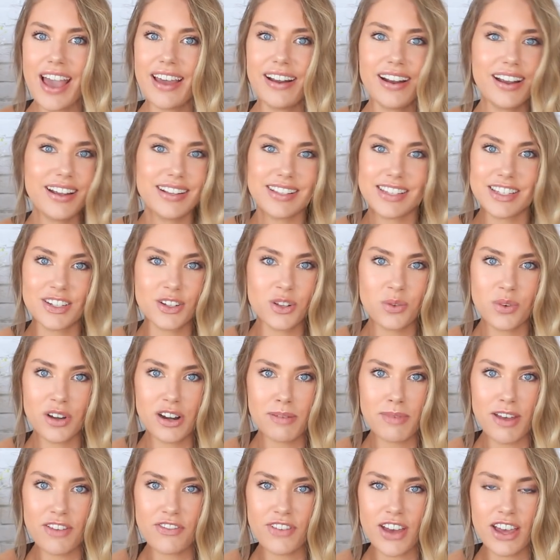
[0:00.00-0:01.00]
and it's still
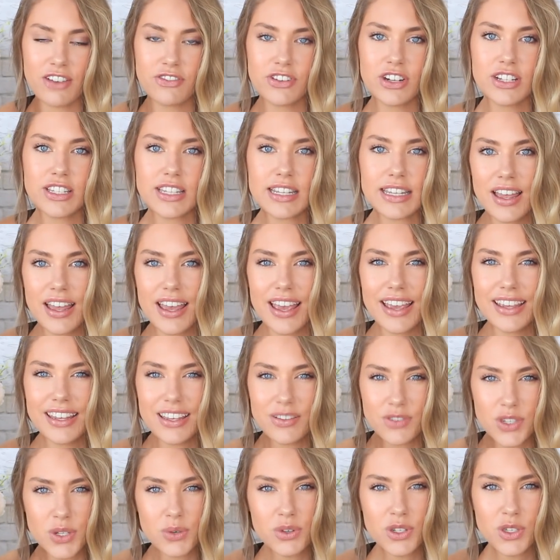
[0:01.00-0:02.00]
one of my favorites. It
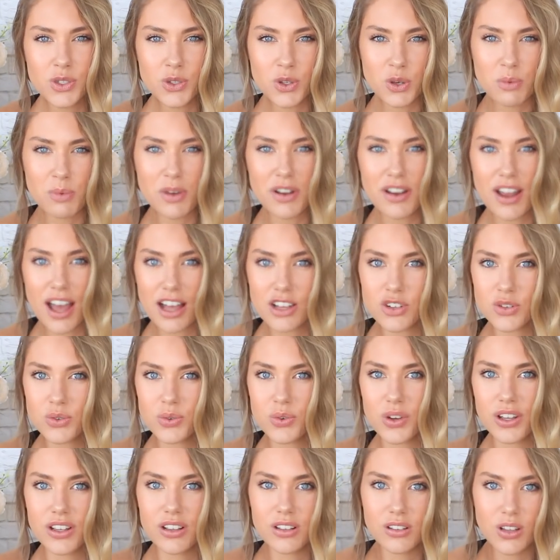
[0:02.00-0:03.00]
gives you a super
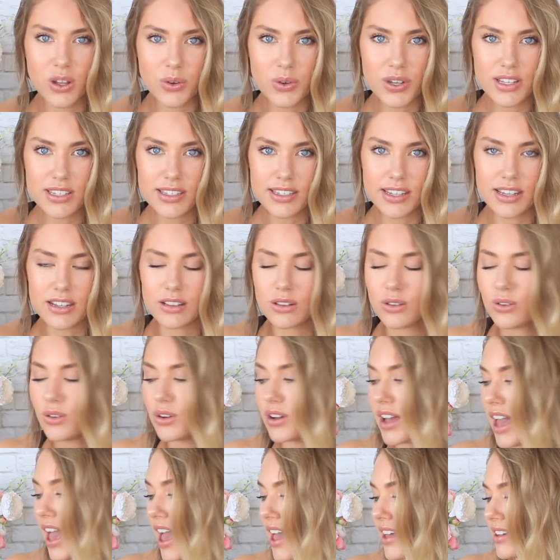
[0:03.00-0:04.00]
natural and glowy skin
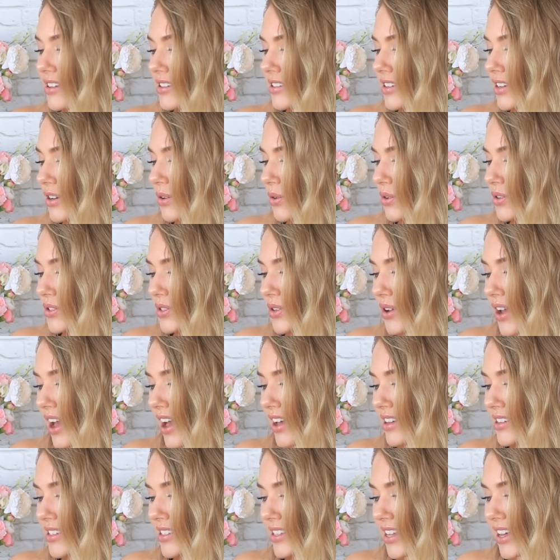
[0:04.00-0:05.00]
look and it also
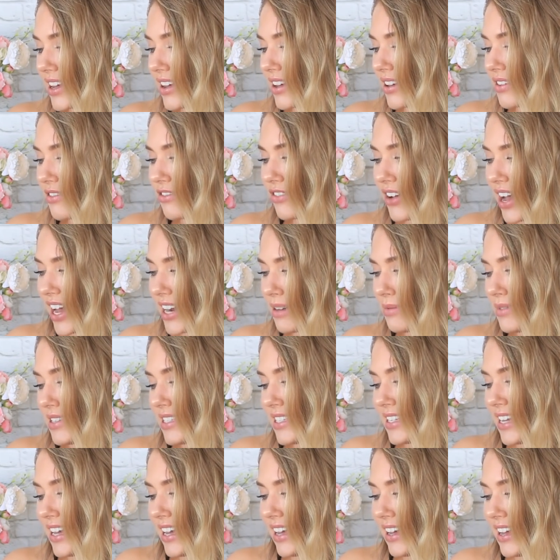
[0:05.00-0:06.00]
has like
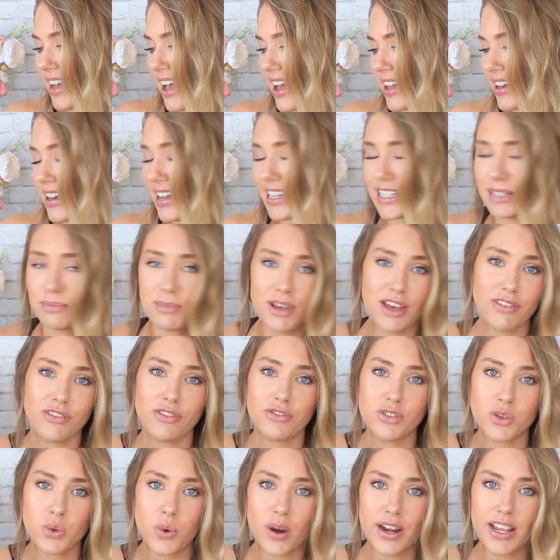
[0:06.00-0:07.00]
vitamin C and SPF
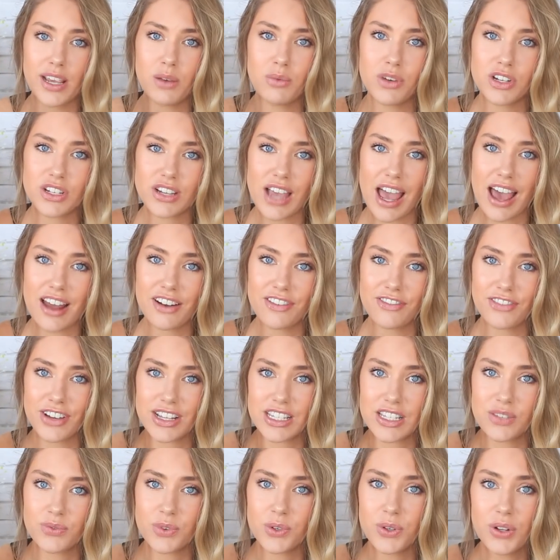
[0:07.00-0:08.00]
of 20 which at a
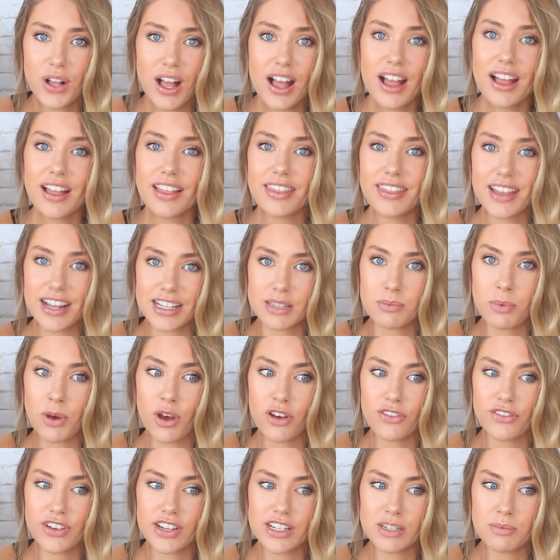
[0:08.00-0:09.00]
festival that's
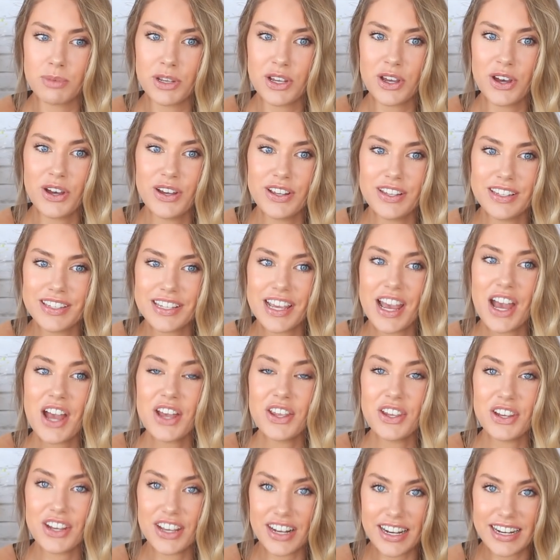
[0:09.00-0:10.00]
perfect because
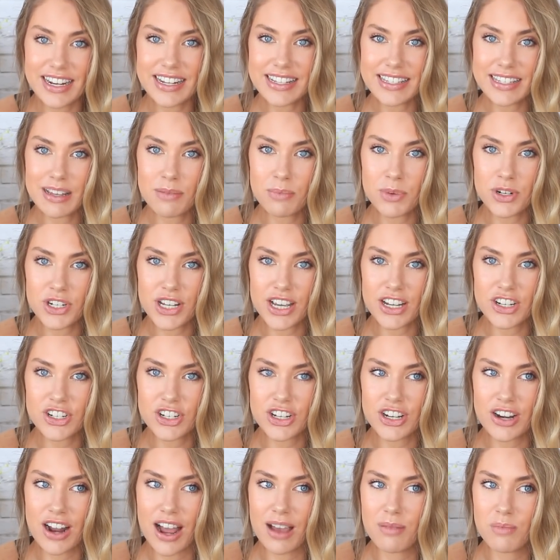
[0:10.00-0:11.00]
you're gonna need sun
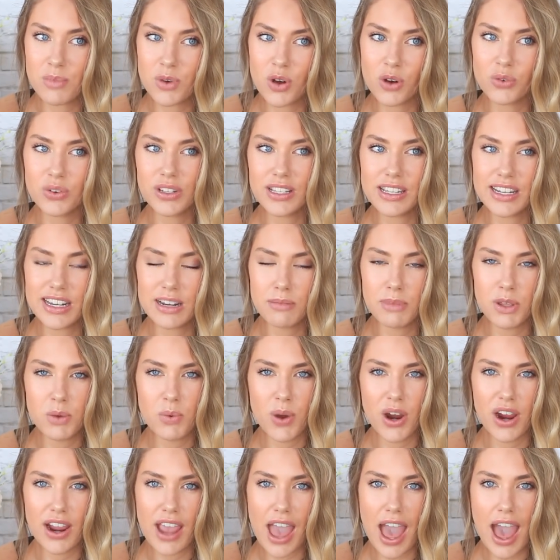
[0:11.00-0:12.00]
protection. I'm not really gonna be
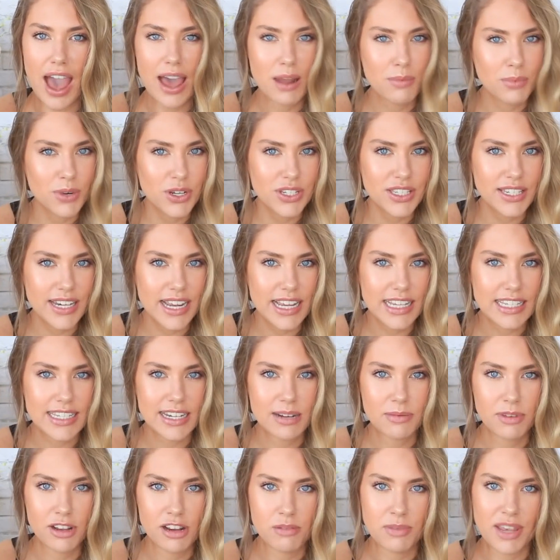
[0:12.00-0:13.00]
wearing a hat most days
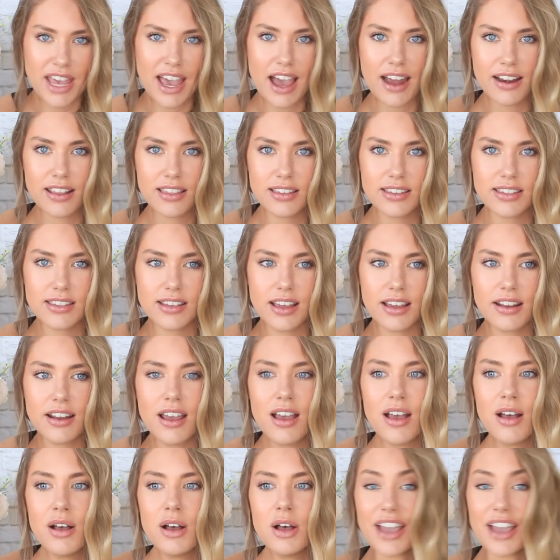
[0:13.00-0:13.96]
and I'm gonna be out in the sun.